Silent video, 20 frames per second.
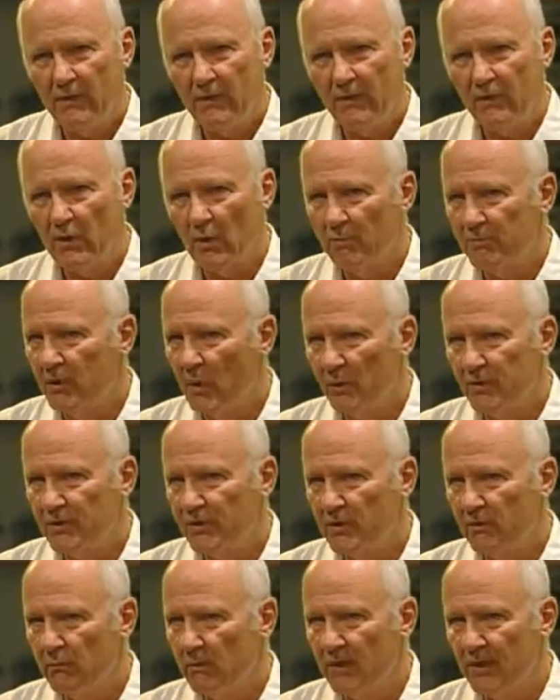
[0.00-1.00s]
your approach
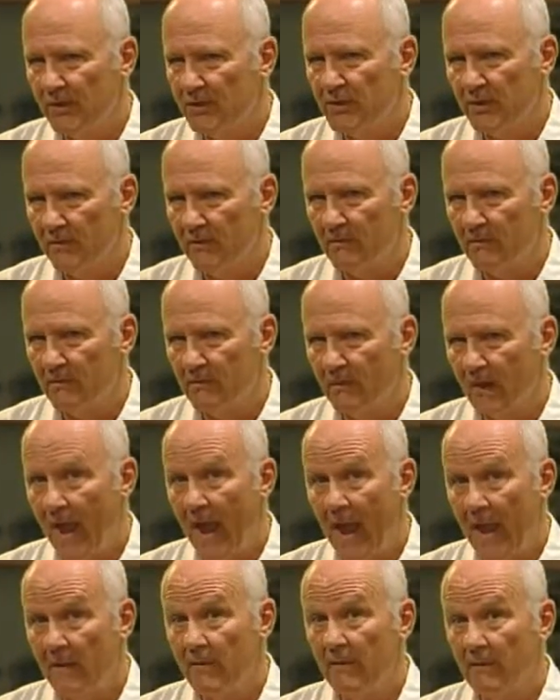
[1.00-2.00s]
to religion
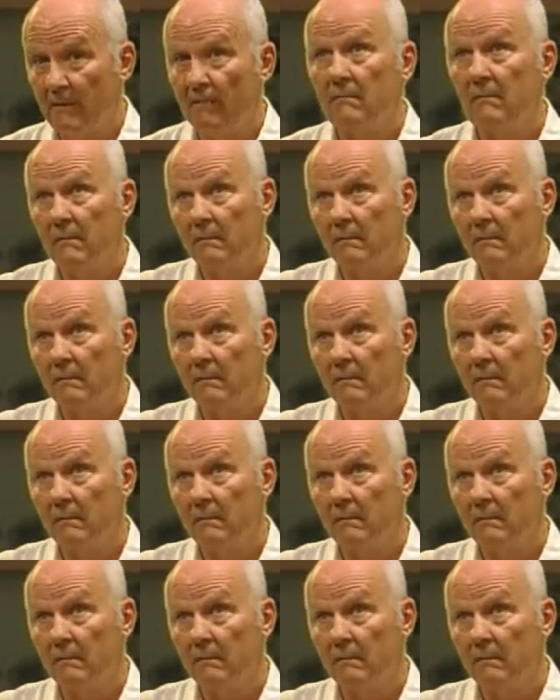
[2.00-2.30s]
and